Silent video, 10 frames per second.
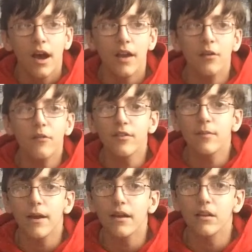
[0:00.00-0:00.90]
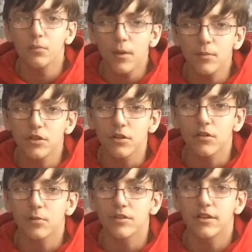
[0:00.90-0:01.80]
and he obviously made his web
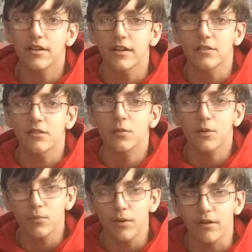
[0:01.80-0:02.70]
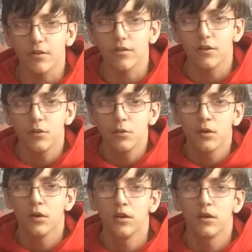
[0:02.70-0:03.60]
shooters, which he attaches to his wrist to,